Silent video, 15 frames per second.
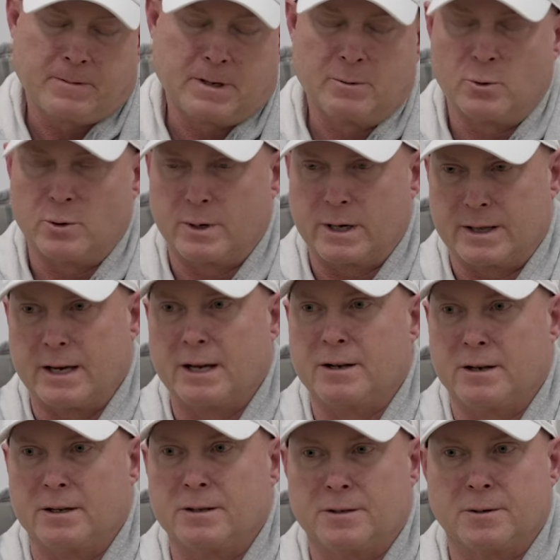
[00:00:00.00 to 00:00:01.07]
then we'll get that
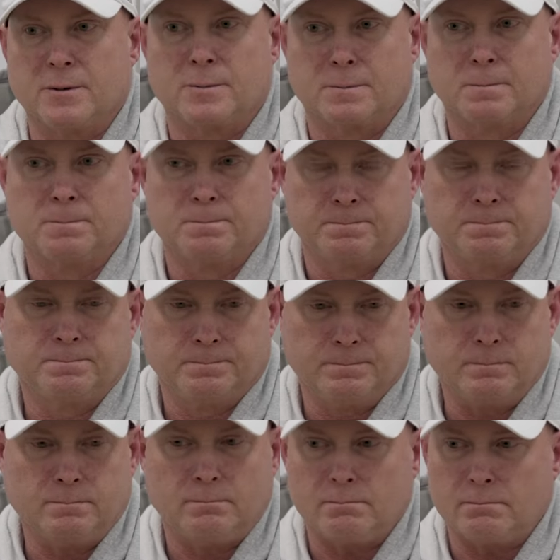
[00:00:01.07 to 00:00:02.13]
done too.
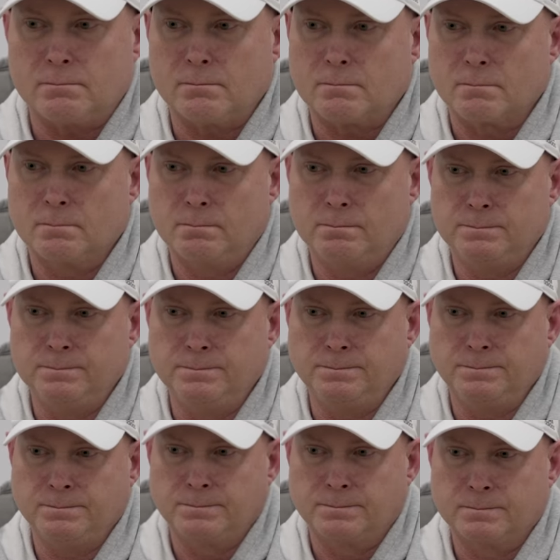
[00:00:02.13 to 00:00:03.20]
Jay, Andrew Peasley
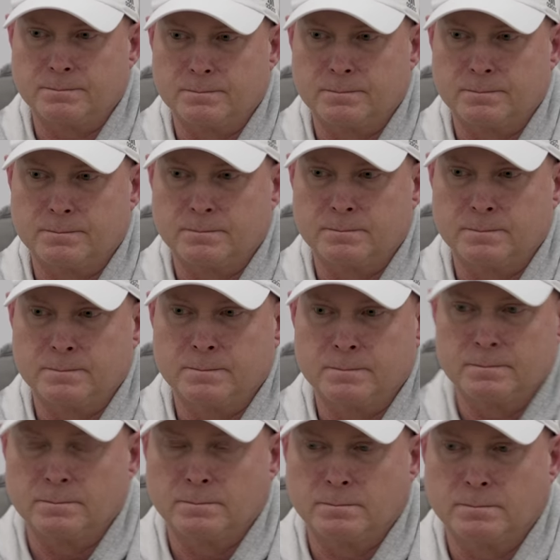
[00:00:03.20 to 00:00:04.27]
used to joke that
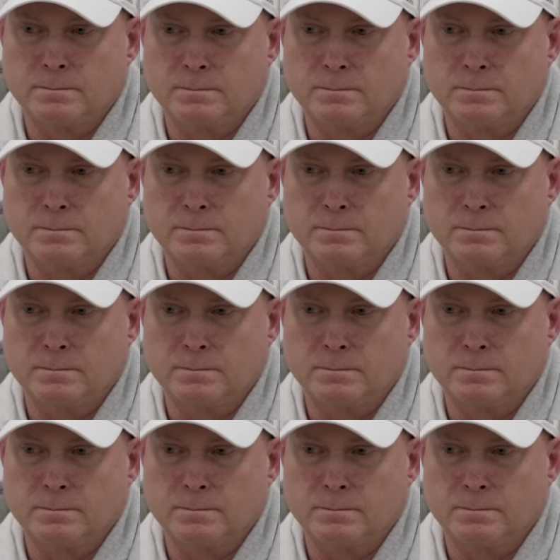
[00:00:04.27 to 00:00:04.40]
Evan and Jay